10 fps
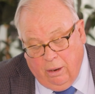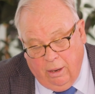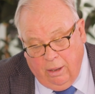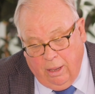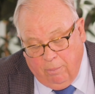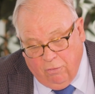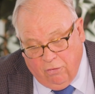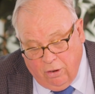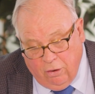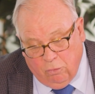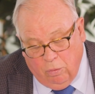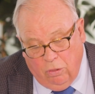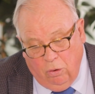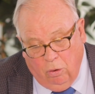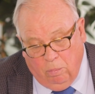I empathise
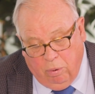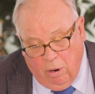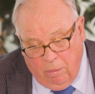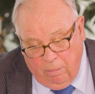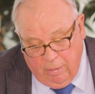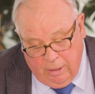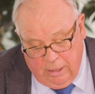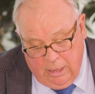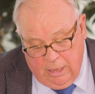with your problem,